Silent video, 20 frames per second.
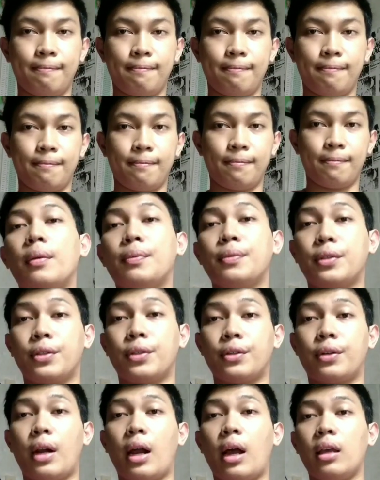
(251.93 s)
After
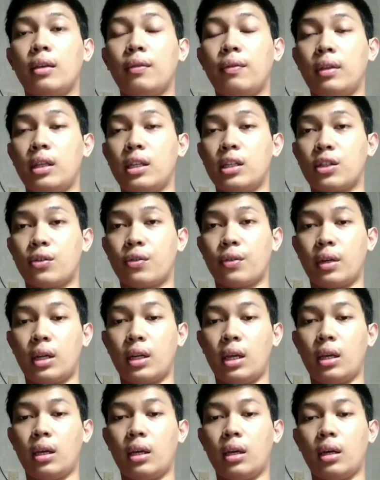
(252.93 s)
I finish
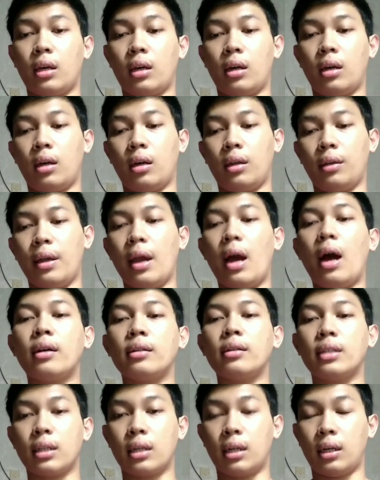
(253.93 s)
reading the
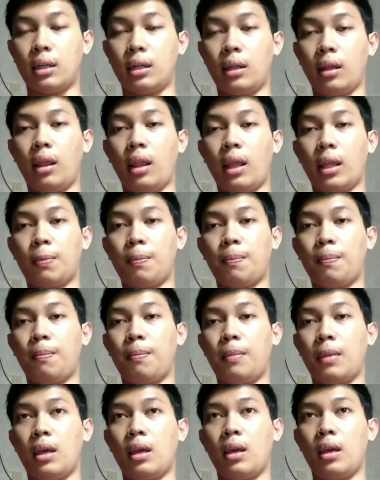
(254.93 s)
article, let
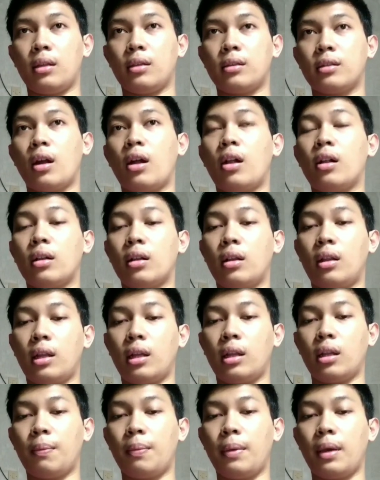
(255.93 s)
me talk a little
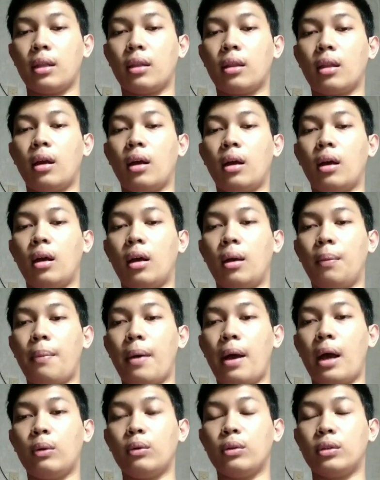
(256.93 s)
bit about
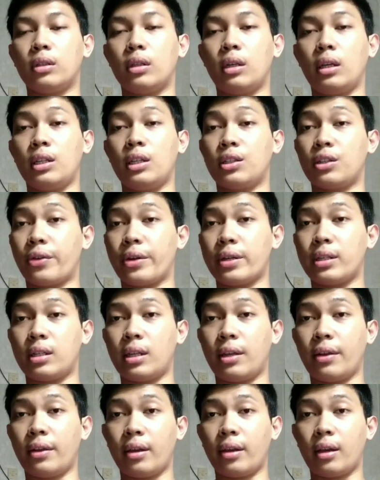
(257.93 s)
interesting
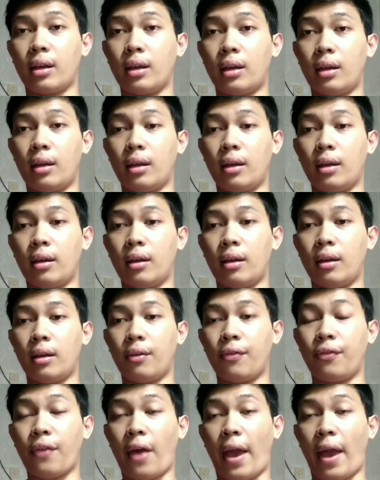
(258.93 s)

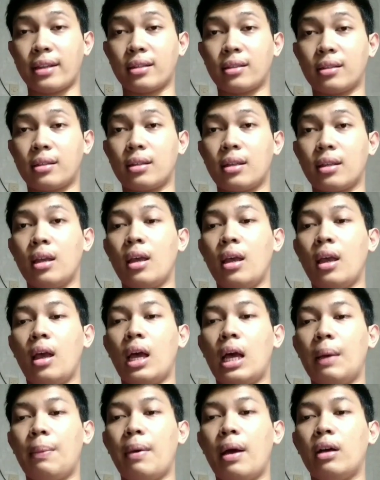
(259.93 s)
facts
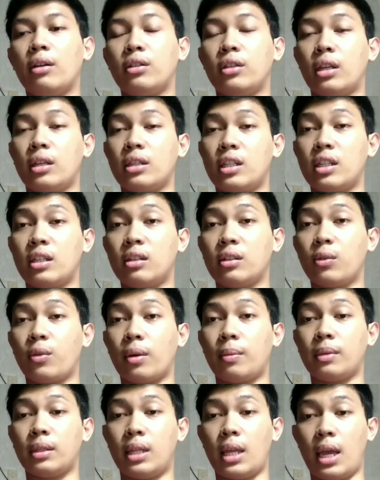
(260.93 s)
about National Grammar
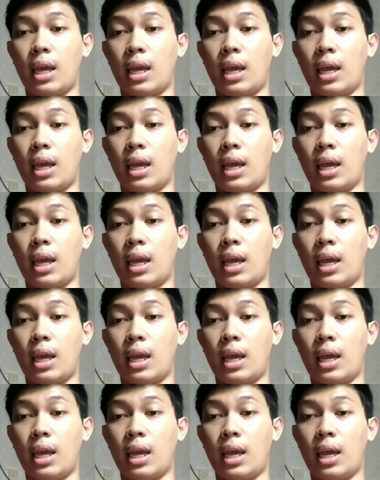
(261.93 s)
Day.